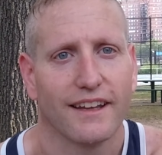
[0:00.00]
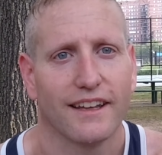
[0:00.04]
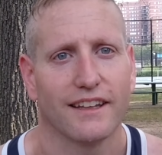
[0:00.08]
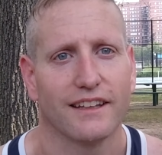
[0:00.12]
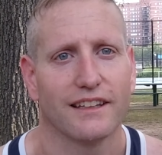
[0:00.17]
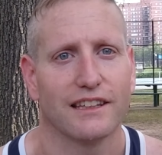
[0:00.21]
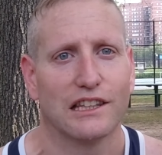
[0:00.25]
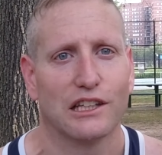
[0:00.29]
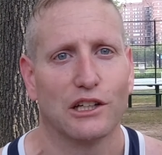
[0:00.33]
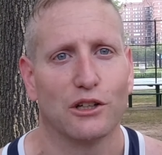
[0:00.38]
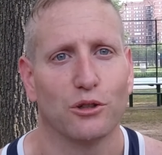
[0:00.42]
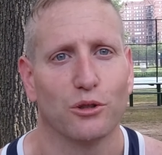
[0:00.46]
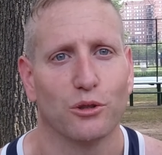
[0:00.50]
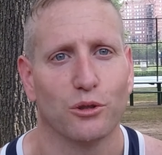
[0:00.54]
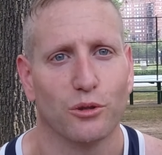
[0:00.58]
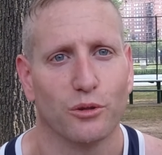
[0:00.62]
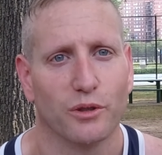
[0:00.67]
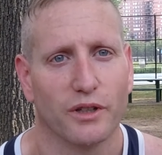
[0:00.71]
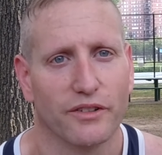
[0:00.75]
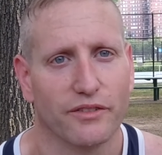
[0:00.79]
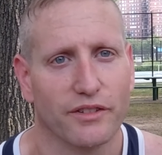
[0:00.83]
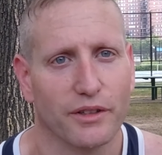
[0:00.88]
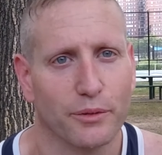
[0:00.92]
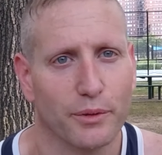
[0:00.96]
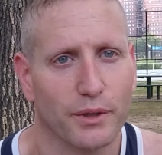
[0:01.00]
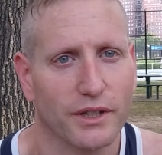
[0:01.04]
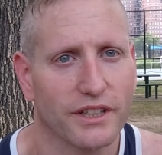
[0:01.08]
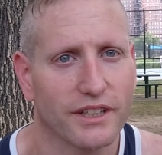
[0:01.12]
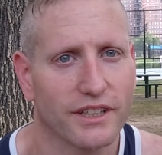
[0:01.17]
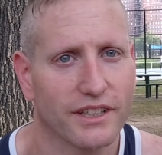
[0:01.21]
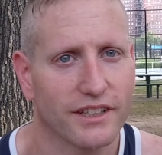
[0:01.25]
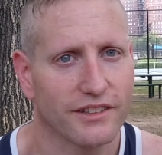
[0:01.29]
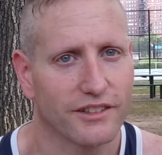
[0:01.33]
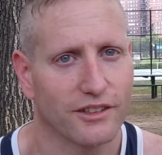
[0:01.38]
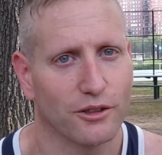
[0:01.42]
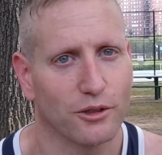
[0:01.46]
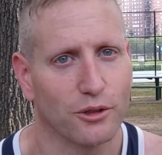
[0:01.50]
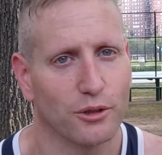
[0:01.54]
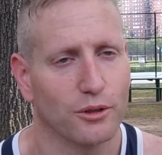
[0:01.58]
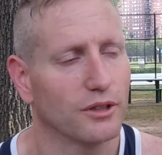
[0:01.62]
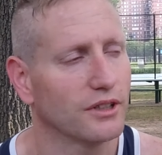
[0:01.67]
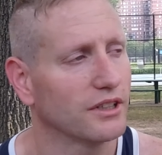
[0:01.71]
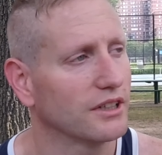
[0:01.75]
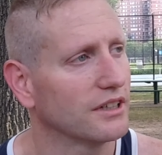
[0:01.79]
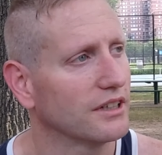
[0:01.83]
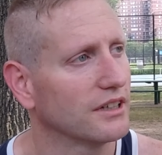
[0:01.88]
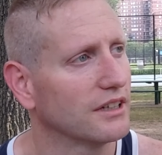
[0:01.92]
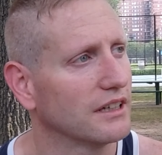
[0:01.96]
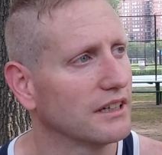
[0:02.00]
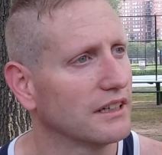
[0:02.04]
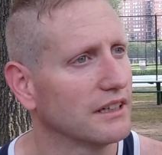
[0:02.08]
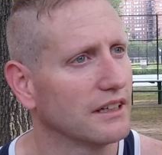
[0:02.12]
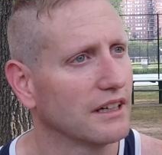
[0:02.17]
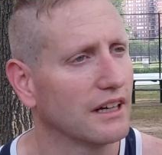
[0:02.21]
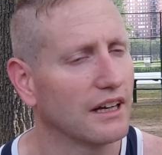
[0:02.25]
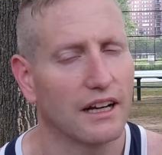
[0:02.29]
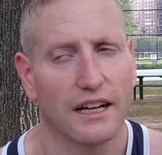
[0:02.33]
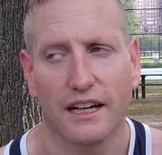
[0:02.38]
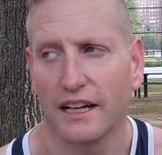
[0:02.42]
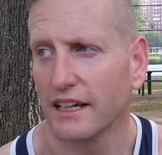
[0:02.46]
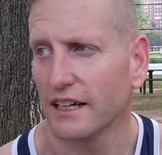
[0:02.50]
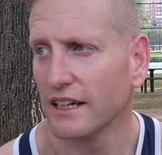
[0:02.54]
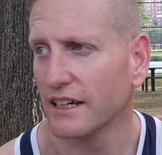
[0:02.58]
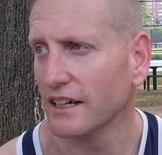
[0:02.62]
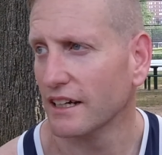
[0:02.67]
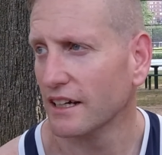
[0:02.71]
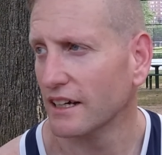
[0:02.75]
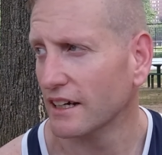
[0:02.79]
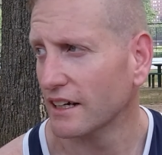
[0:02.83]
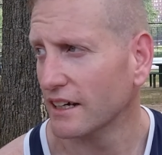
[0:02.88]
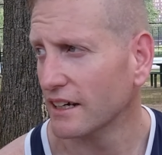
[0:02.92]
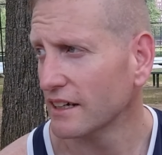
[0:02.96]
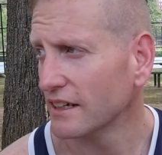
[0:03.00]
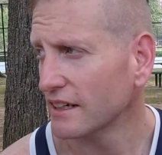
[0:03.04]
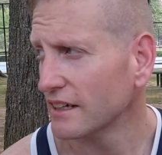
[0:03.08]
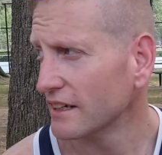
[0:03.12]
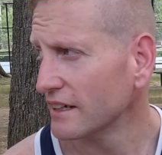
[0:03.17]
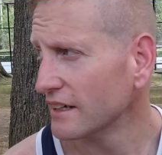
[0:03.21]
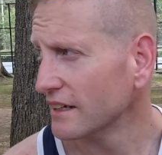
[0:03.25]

Hello everyone. So I uh,